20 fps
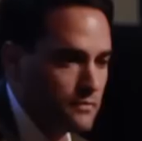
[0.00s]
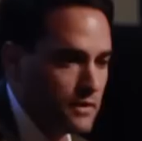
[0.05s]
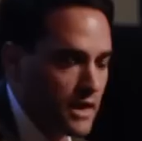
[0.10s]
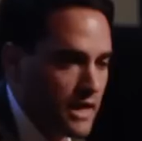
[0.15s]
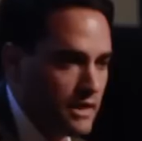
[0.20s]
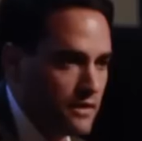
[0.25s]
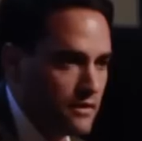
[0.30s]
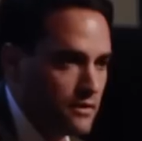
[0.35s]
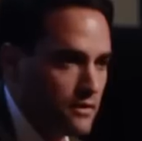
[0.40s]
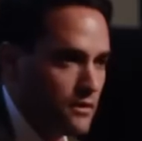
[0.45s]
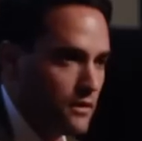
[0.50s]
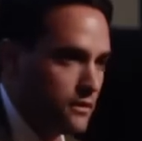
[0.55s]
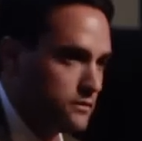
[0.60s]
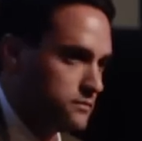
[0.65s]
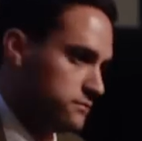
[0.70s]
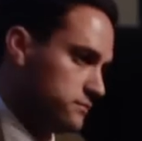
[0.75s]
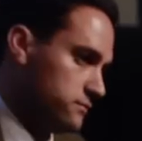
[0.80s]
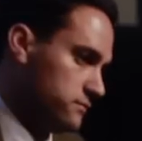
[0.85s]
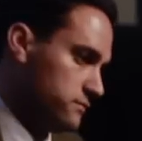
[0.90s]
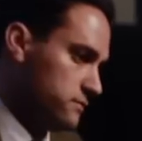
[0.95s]
And,
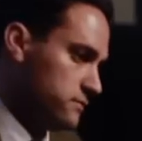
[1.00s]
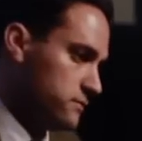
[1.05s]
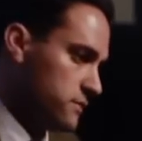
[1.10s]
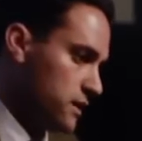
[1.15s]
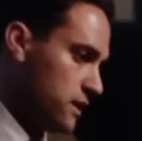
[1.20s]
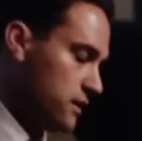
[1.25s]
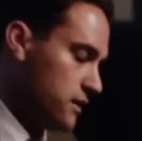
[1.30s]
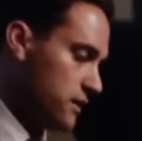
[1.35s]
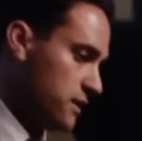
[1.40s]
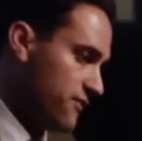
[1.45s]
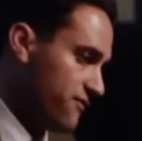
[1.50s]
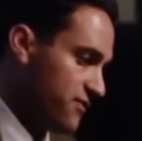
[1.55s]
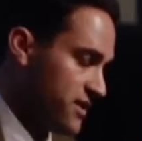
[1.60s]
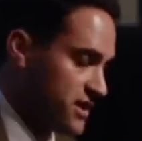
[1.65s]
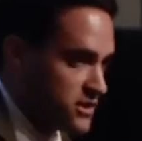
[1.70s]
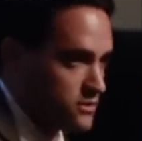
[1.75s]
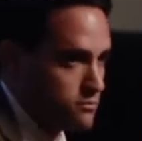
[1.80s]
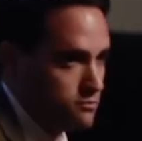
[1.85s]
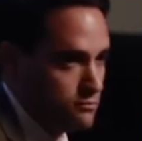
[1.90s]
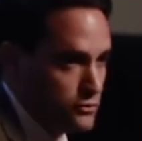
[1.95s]
if
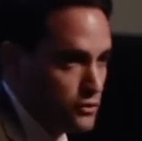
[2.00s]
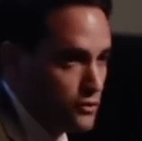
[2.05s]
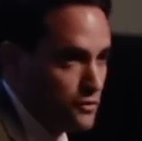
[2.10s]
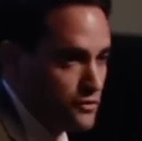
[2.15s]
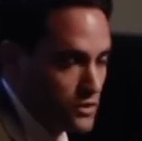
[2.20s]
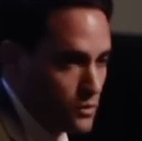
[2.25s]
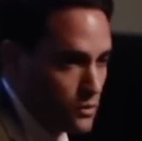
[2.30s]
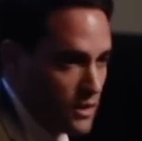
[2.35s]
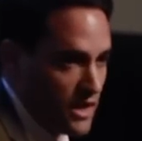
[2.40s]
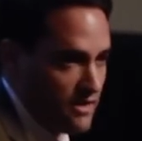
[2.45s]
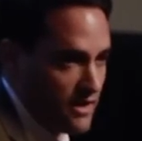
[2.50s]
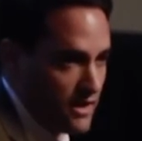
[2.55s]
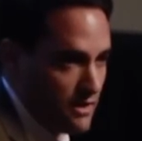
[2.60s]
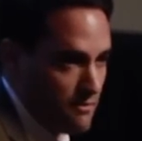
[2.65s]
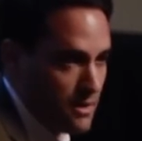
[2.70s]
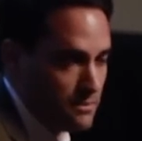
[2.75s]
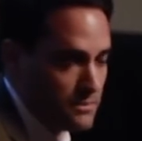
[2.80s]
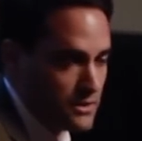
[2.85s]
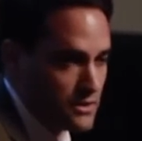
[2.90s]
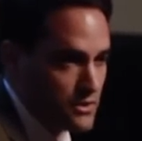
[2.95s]
this moves the way that
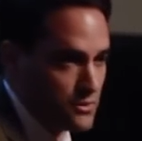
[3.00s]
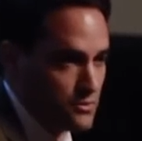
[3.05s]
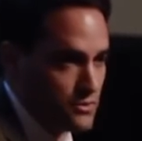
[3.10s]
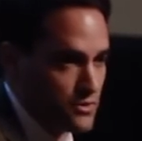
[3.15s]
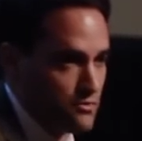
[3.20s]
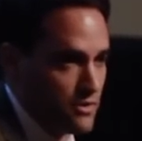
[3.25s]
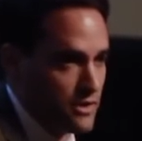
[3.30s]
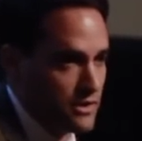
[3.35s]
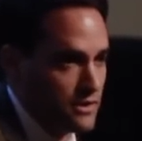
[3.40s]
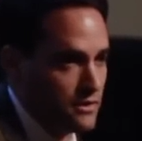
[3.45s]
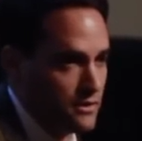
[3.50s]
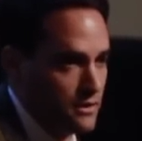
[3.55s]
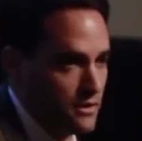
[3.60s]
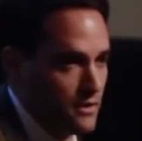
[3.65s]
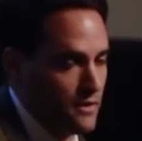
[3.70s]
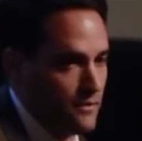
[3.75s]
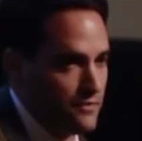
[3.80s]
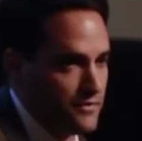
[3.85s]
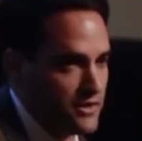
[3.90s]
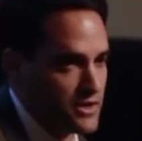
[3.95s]
Amendment 2 is written,
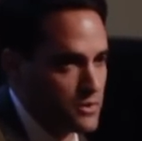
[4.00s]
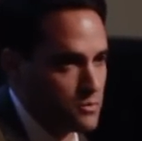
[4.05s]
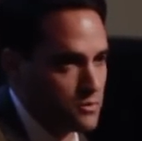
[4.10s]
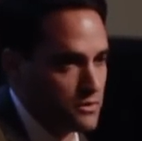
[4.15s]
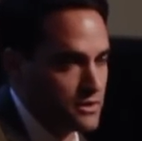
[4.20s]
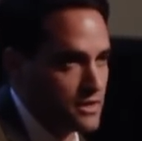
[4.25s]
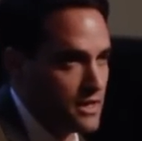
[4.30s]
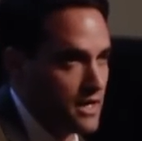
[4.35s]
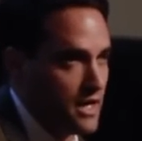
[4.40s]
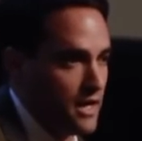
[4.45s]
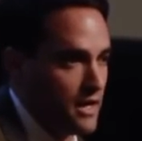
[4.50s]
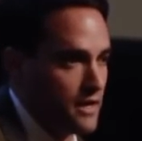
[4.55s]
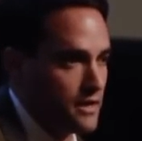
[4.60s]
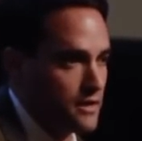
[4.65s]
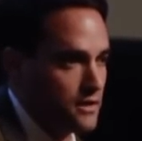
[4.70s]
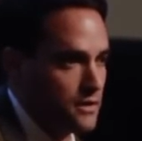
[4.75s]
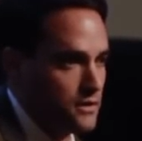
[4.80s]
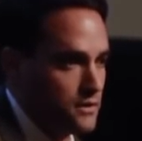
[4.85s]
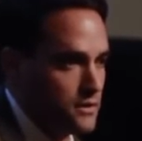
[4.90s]
this will take